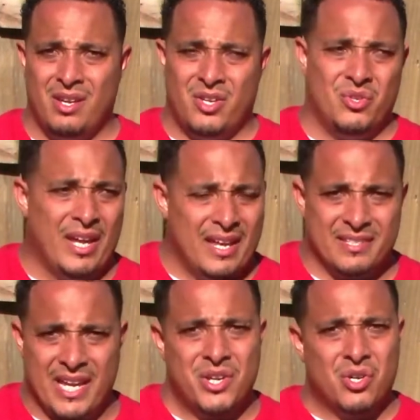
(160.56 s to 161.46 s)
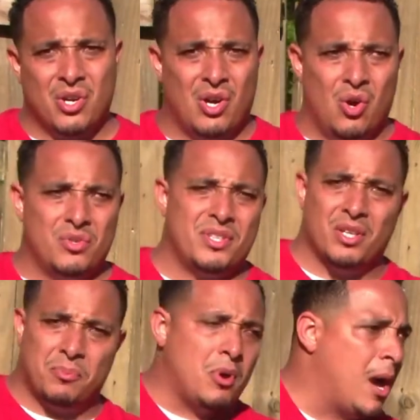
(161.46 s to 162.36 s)
You can't say you're going to wholesale
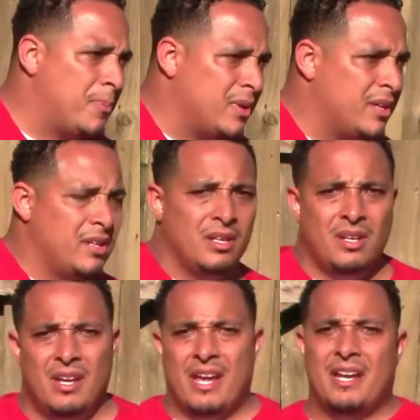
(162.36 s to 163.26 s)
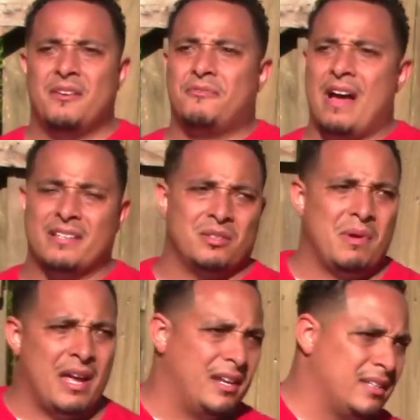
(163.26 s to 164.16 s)
the property and then find
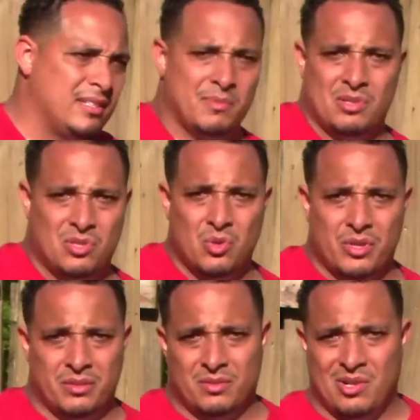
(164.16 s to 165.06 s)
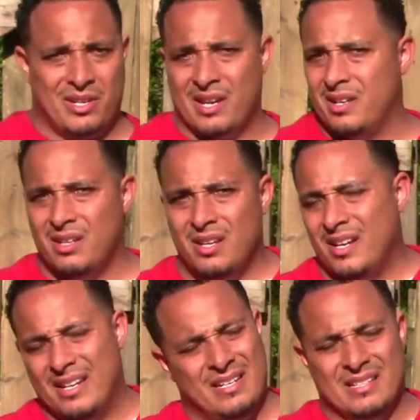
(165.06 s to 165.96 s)
somebody that's subject to it. Okay.
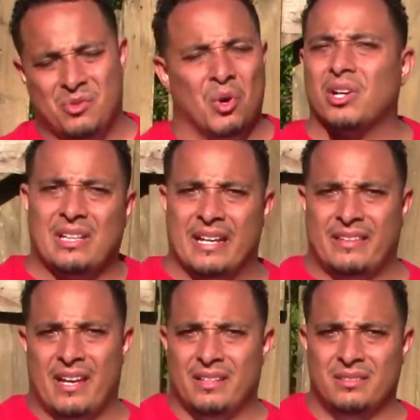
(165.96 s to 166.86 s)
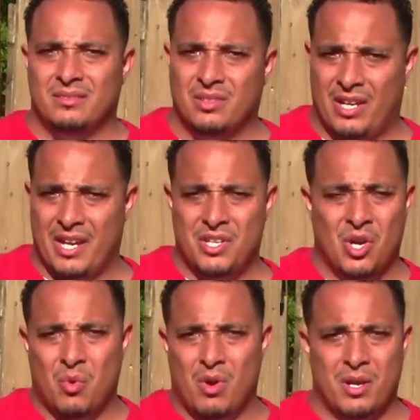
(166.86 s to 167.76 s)
It doesn't work like that. Okay, you
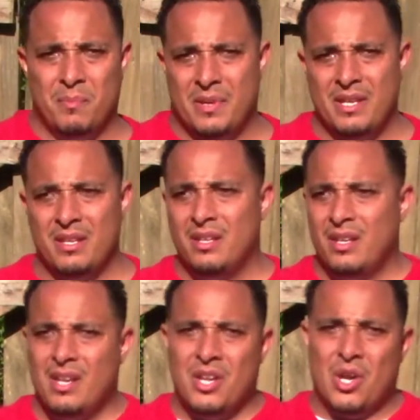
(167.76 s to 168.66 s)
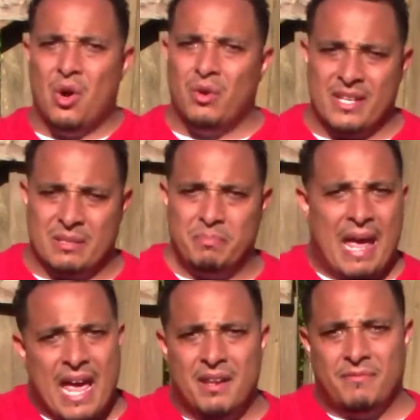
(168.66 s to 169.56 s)
don't want to be known as a
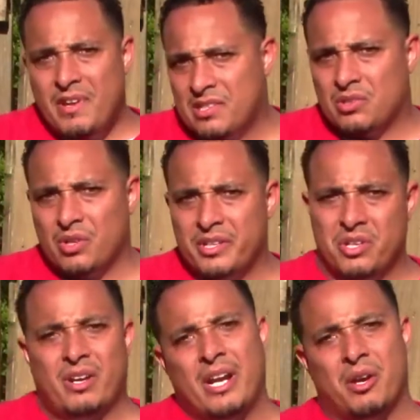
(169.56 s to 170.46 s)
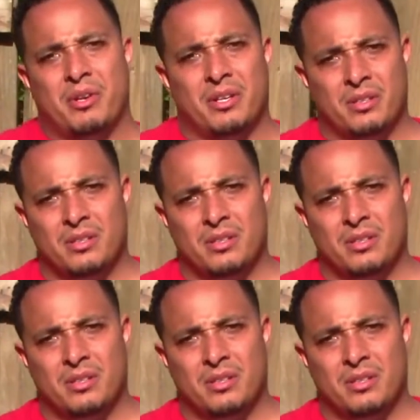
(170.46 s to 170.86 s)
bad investor in your area.